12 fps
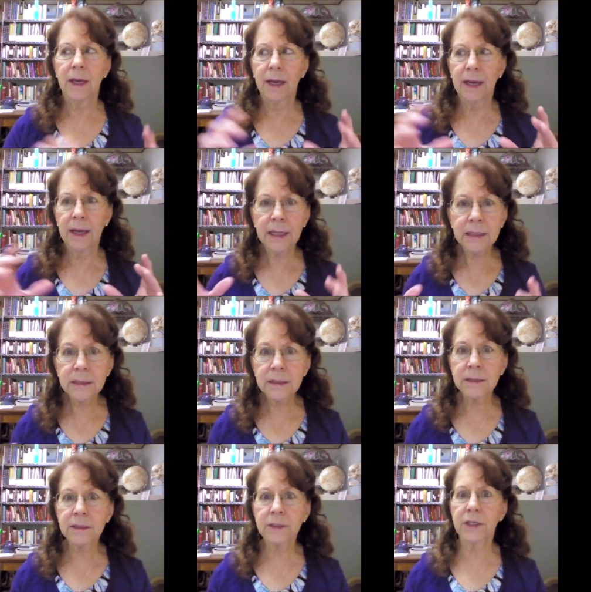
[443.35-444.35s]

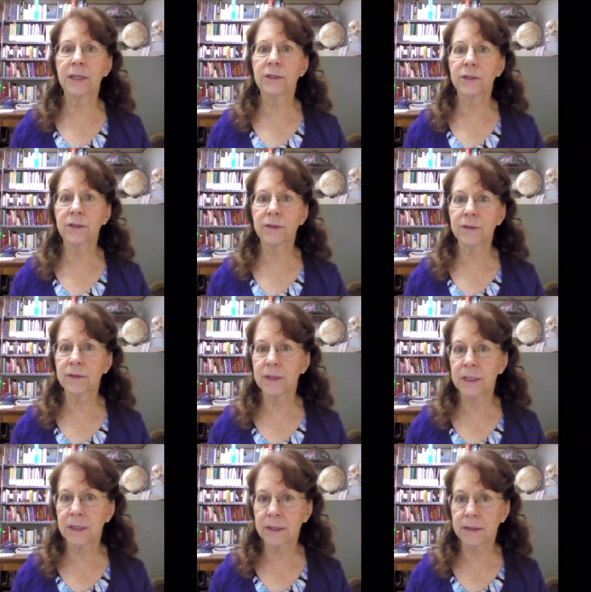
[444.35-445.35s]
and changes
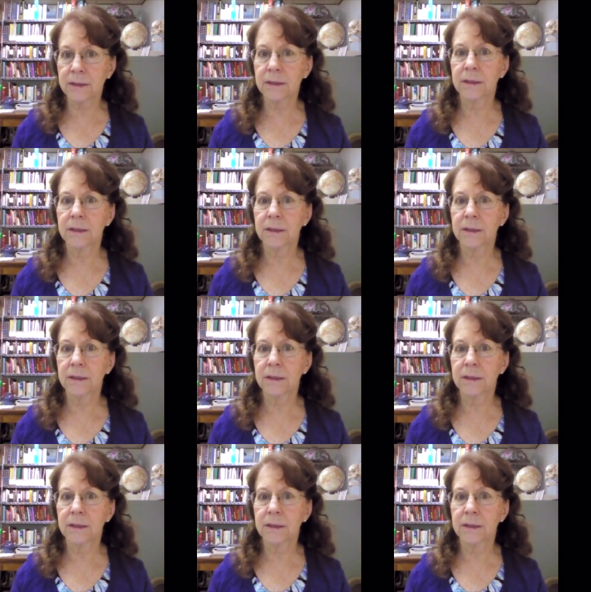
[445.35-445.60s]
in